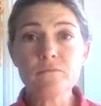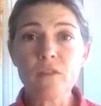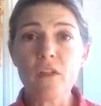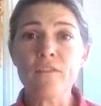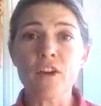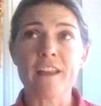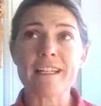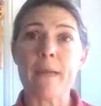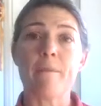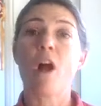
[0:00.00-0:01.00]
for the
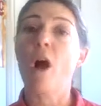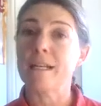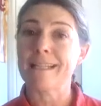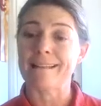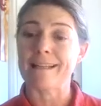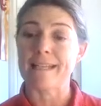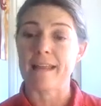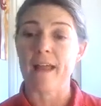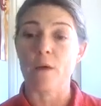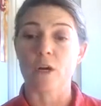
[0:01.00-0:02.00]
type of content that's in
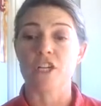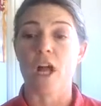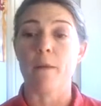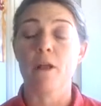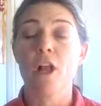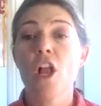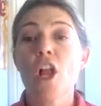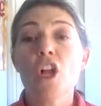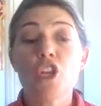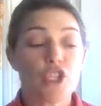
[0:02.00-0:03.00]
that workshop.
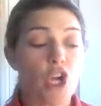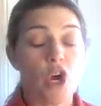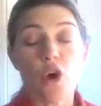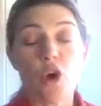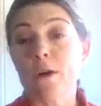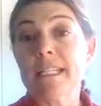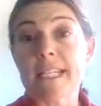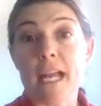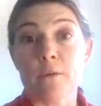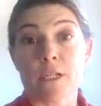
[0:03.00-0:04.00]
So
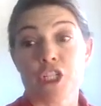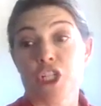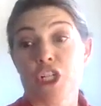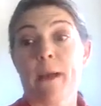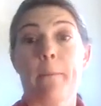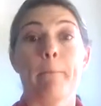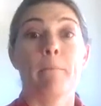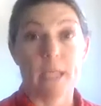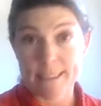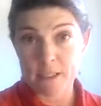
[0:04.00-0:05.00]
today we're going to talk about
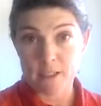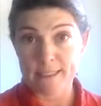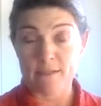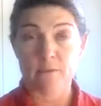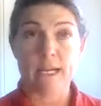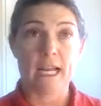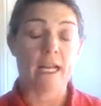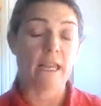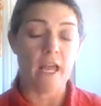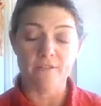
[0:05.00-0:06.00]
muscles, right?
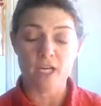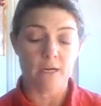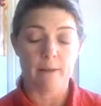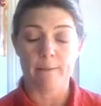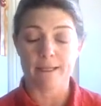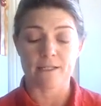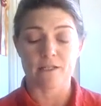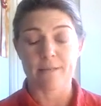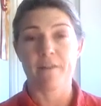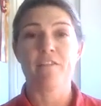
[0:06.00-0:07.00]
love talking about
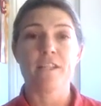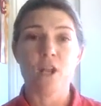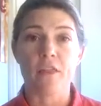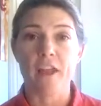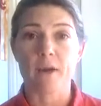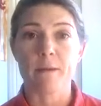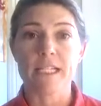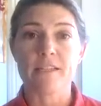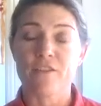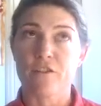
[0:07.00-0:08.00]
muscles. I'm a physical
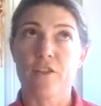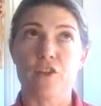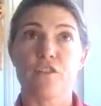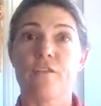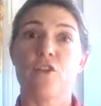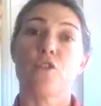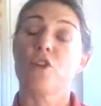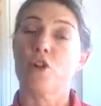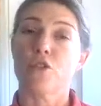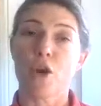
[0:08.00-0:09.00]
therapist for those of you who
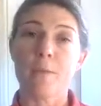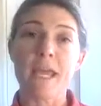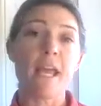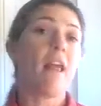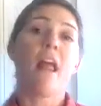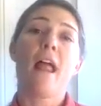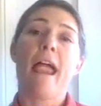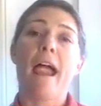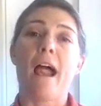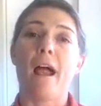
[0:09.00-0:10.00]
don't know me.
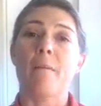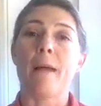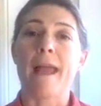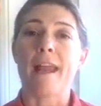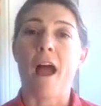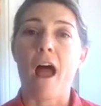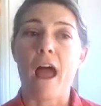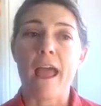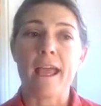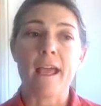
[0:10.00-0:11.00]
Um, and
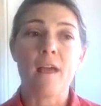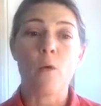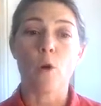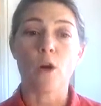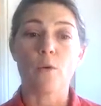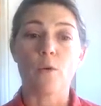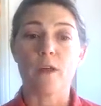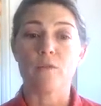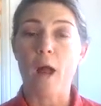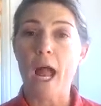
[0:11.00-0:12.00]
I work with
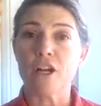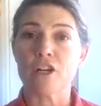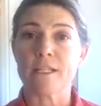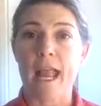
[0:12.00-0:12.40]
riders and